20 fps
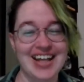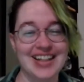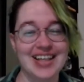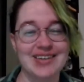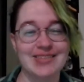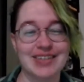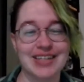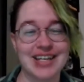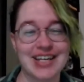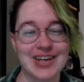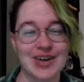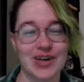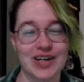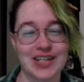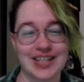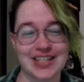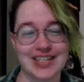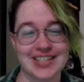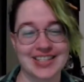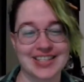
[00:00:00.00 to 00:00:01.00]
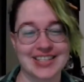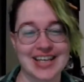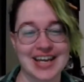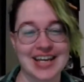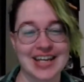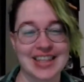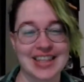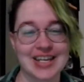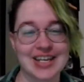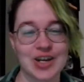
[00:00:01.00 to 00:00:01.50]
love that Eorth has
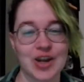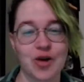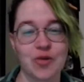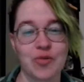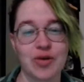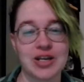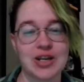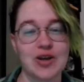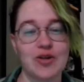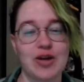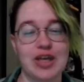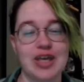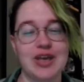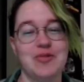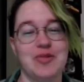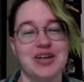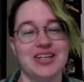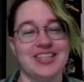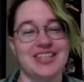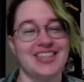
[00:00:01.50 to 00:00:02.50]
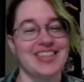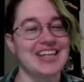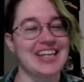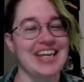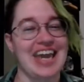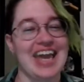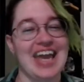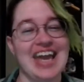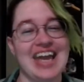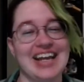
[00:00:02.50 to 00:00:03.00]
decided that no one knew he was the
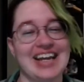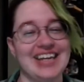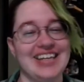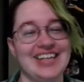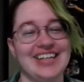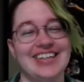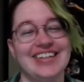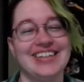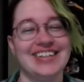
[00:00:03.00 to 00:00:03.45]
king.